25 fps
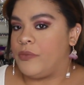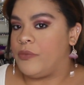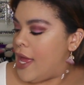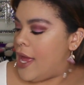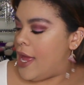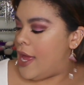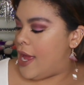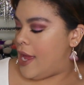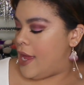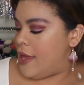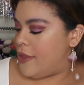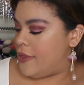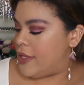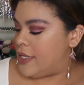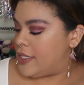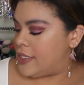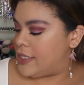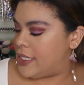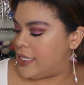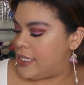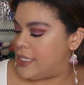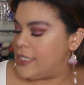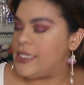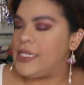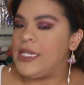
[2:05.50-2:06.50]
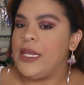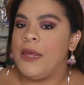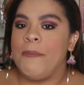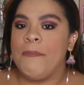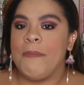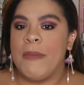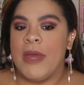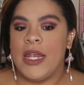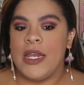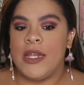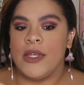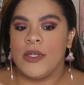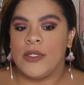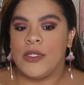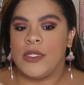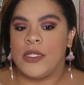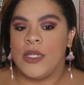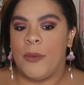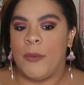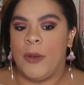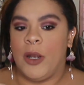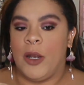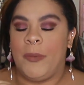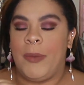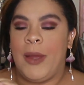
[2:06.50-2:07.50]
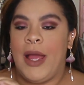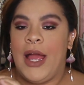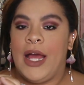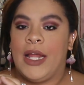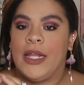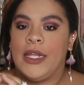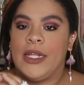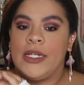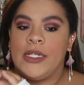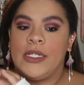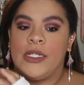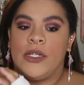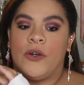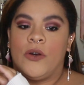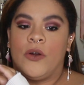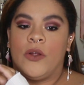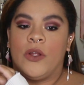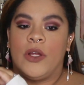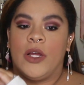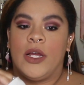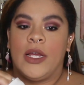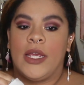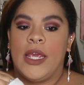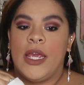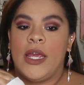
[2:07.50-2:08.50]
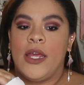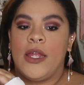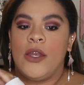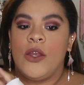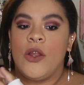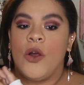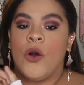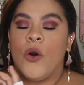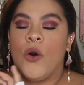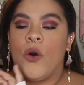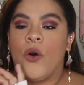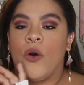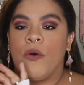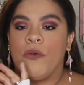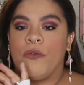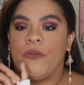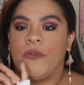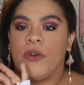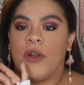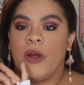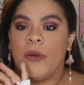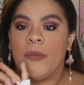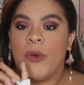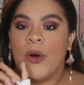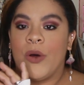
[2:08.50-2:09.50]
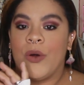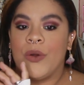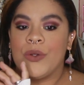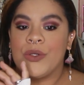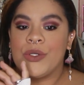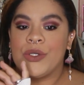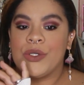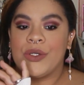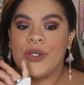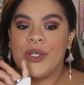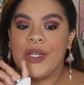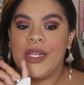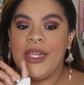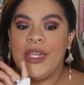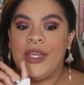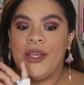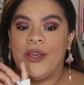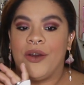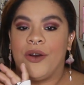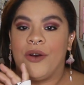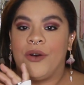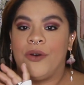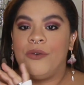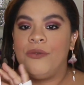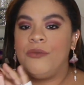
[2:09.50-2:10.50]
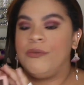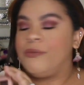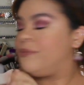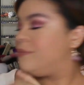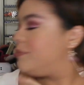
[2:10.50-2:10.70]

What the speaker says: And this is the Midsummer palette. All from Alter Ego.